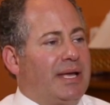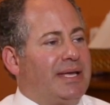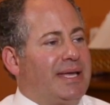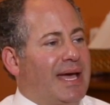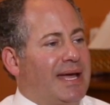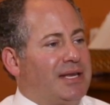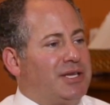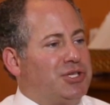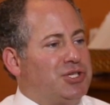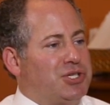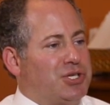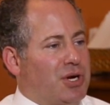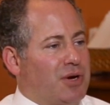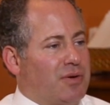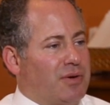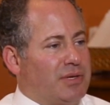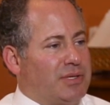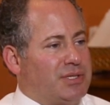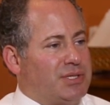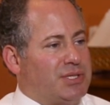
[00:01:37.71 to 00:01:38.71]
get
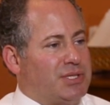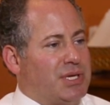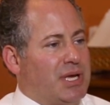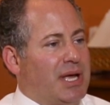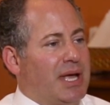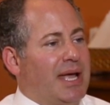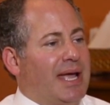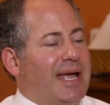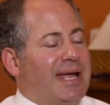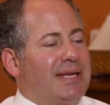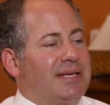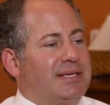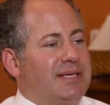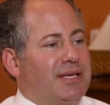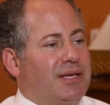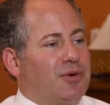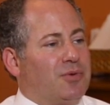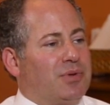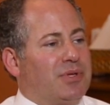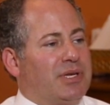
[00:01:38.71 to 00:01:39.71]
insurance and
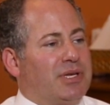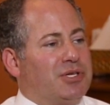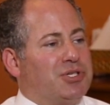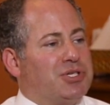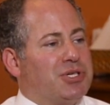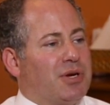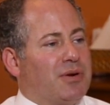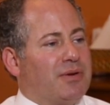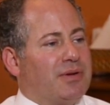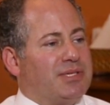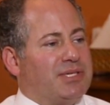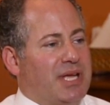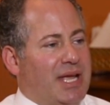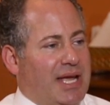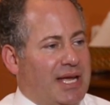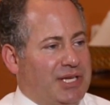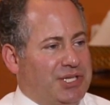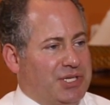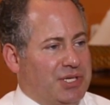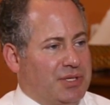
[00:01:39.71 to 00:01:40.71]
deal with an insurance
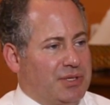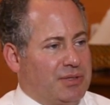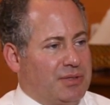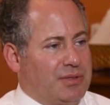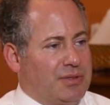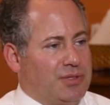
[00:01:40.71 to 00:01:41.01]
agent.